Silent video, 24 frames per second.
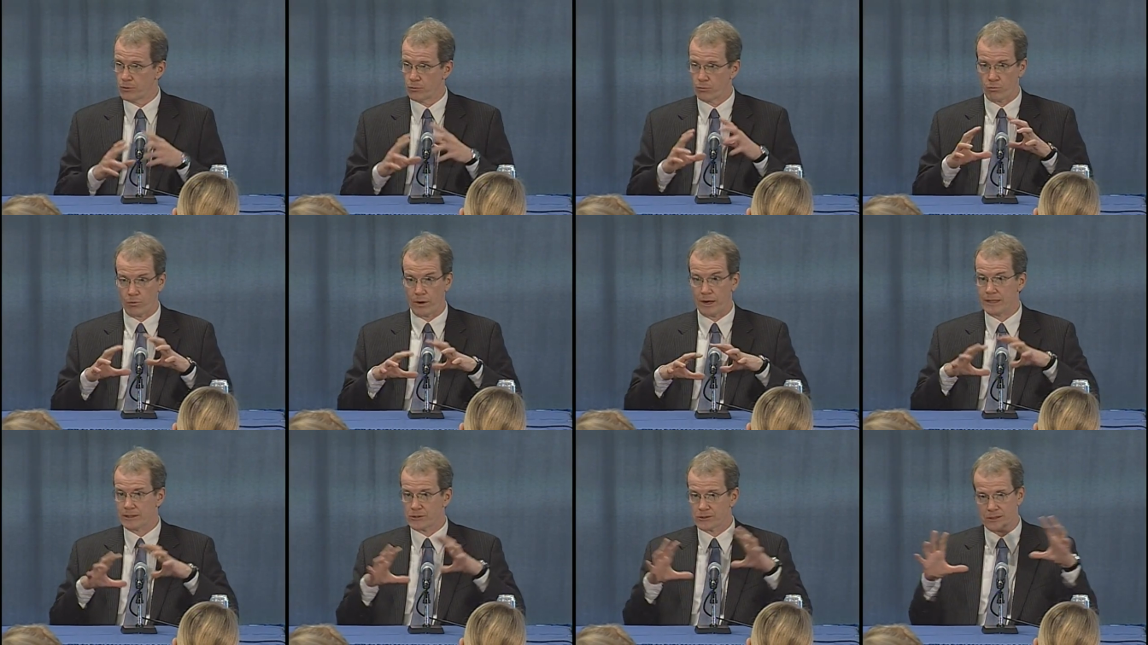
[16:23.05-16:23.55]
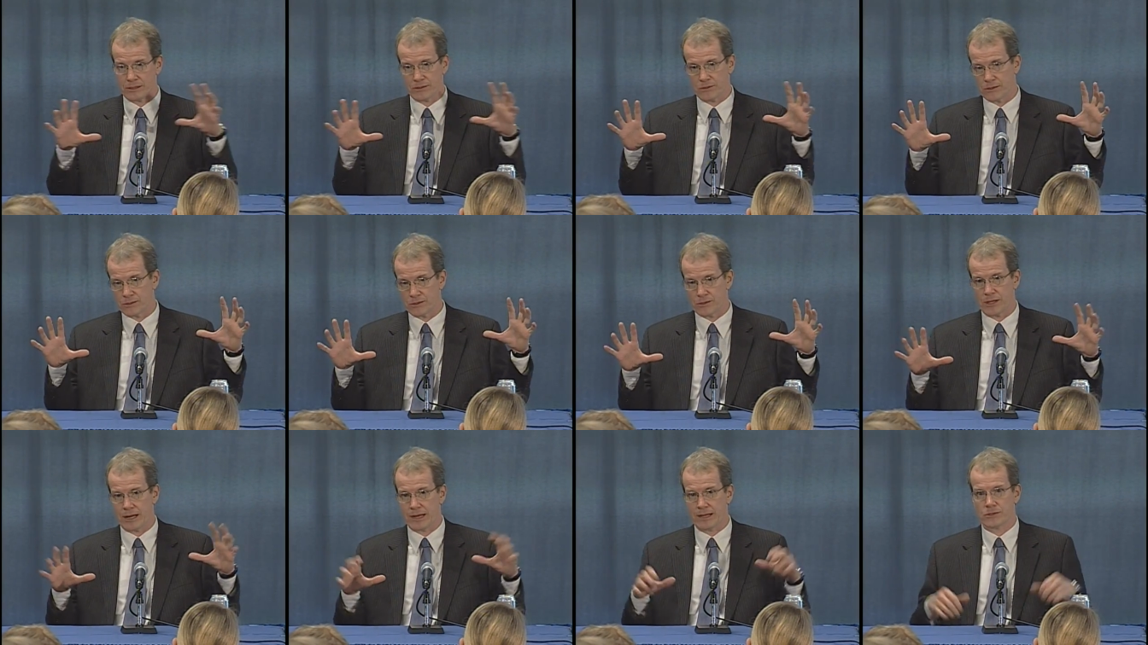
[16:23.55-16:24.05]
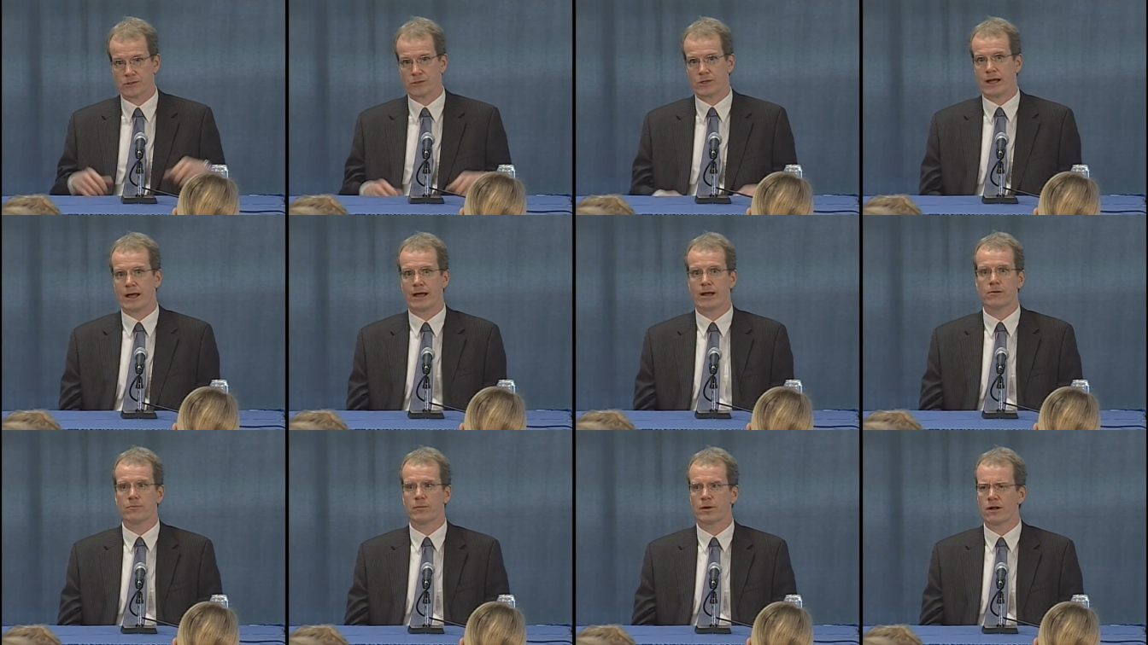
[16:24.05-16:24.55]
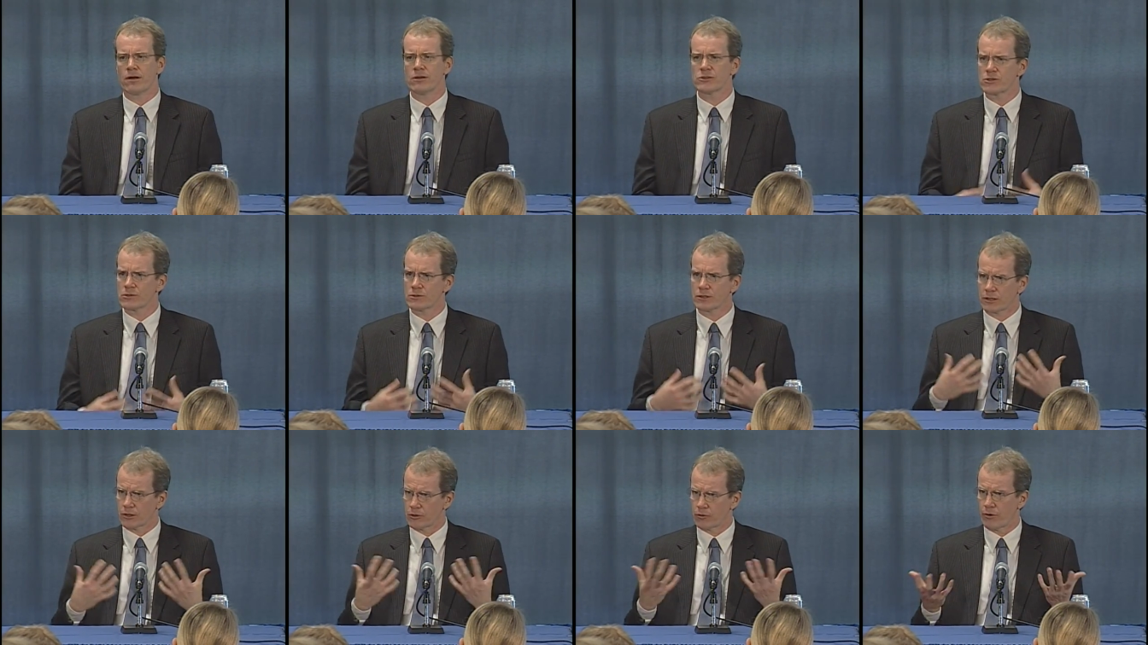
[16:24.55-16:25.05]
race as it stands now, but
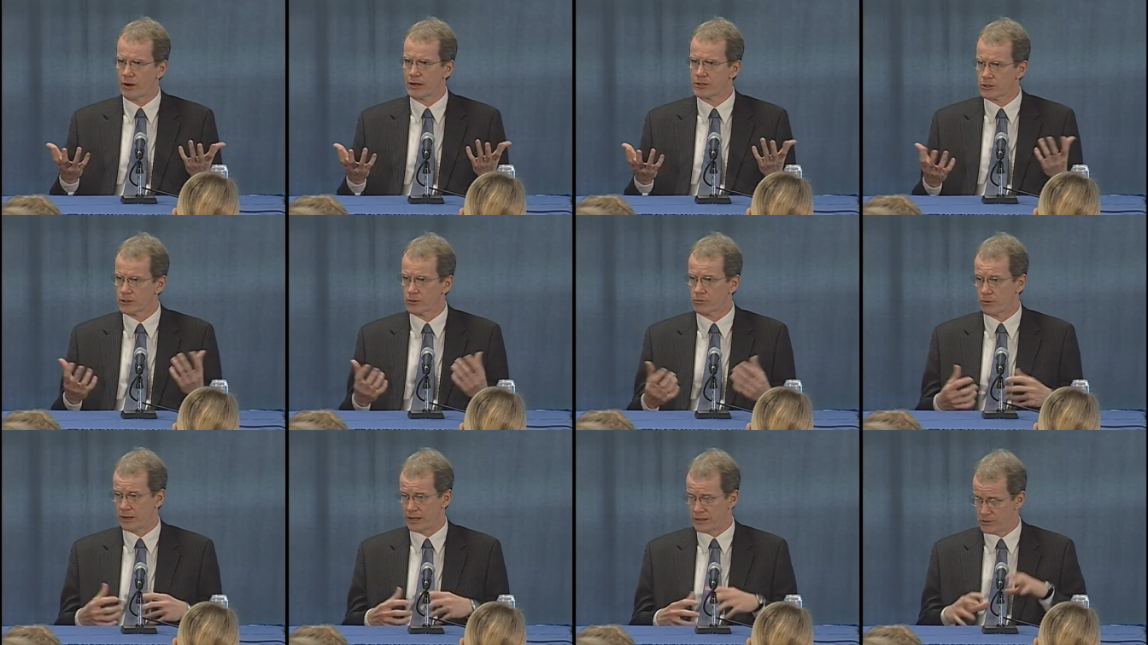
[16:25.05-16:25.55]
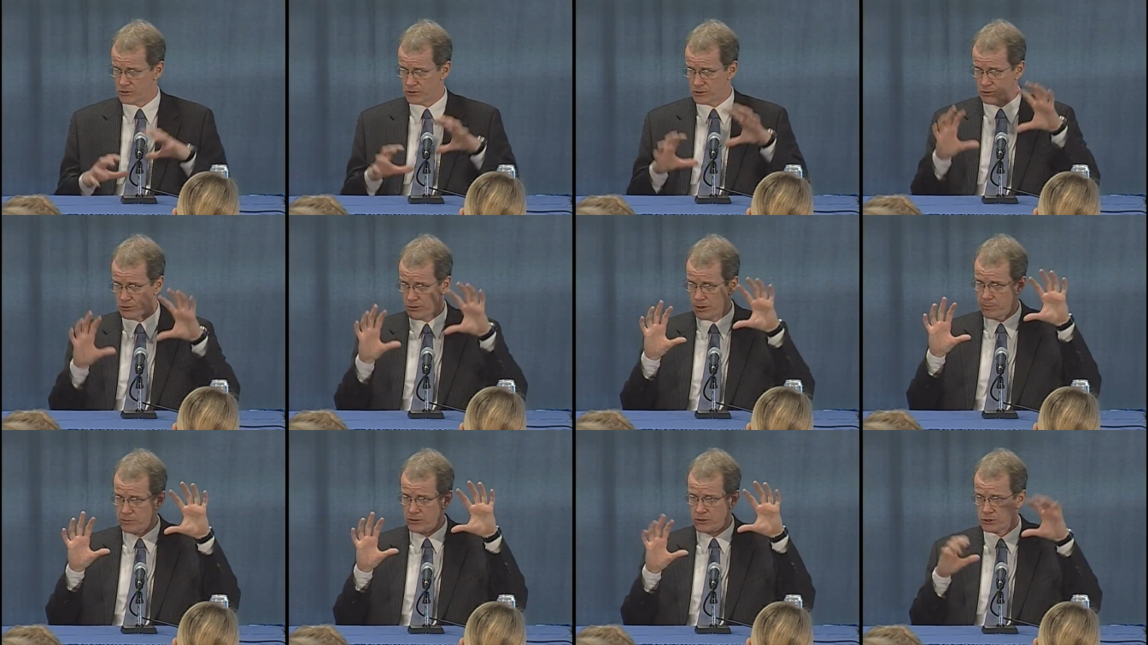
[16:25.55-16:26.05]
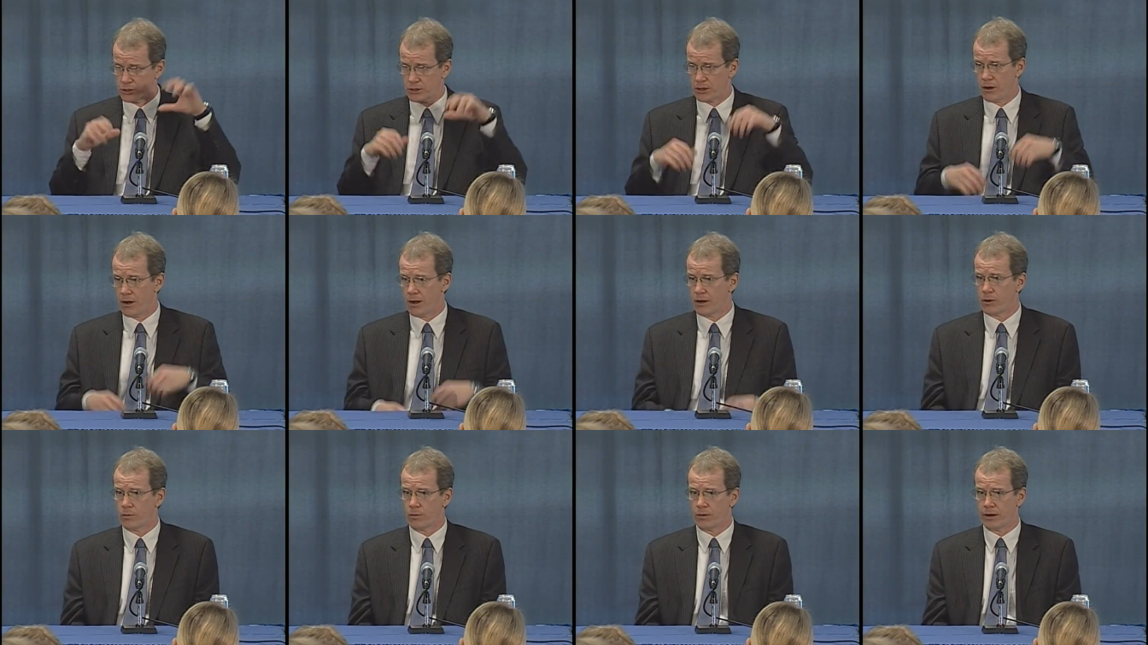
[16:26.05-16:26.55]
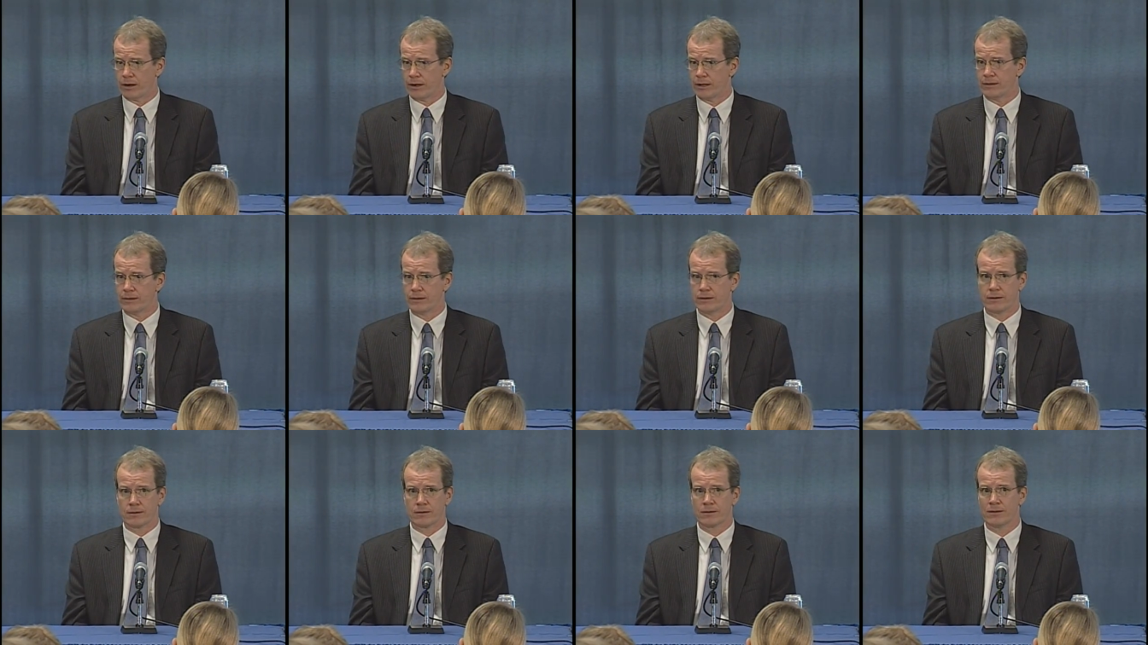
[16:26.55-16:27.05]
also the congressional races that are up in the Chicago area
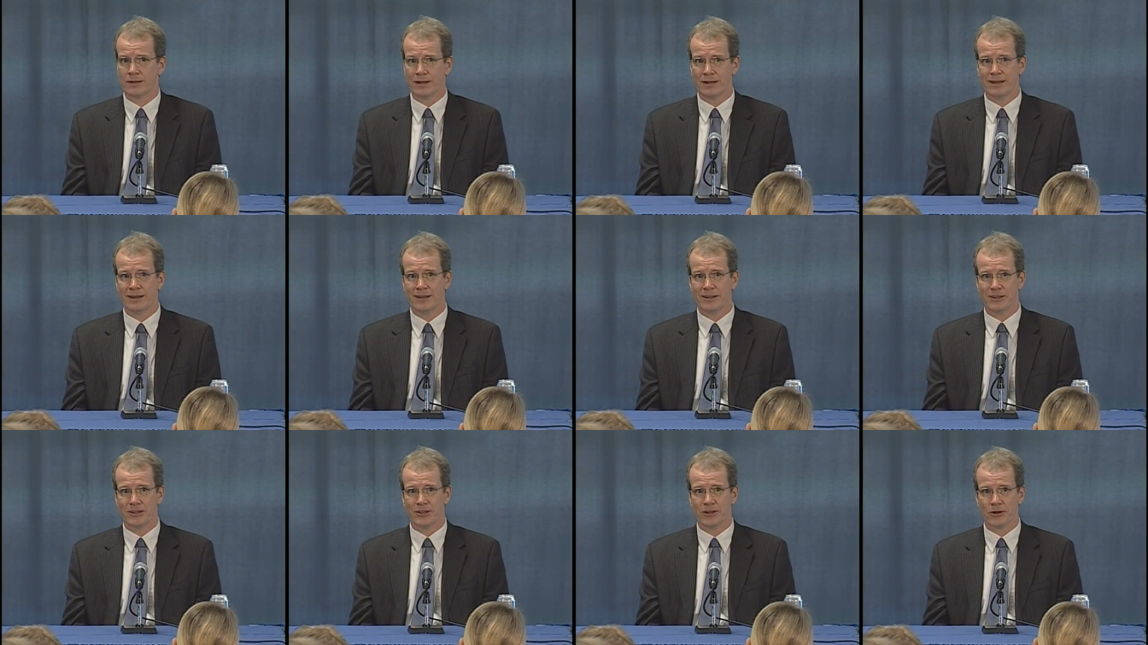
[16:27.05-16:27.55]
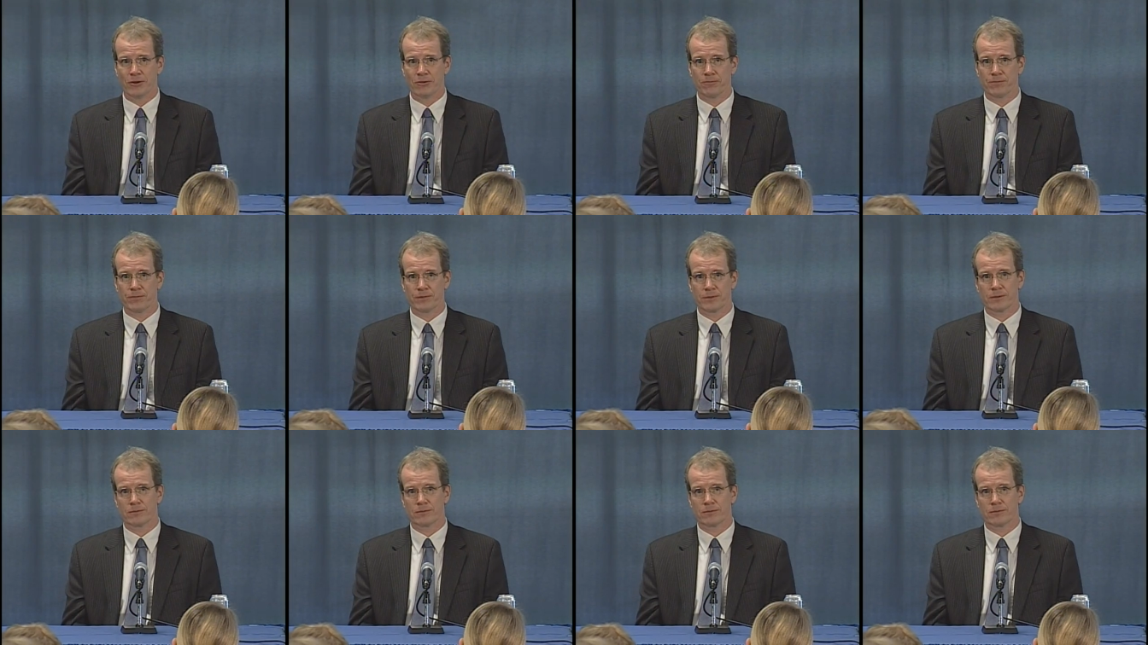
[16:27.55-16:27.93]
that are, you know,